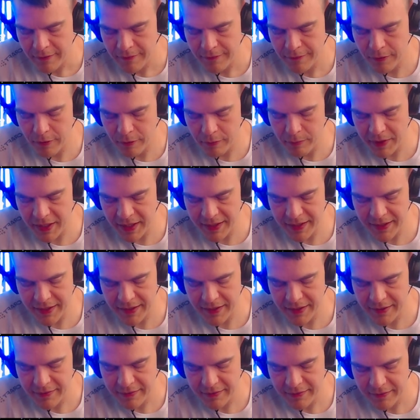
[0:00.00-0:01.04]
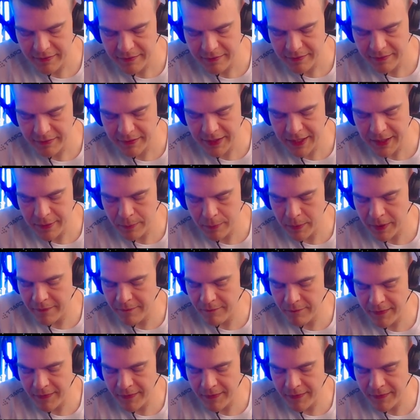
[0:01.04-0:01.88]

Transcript: For me, the one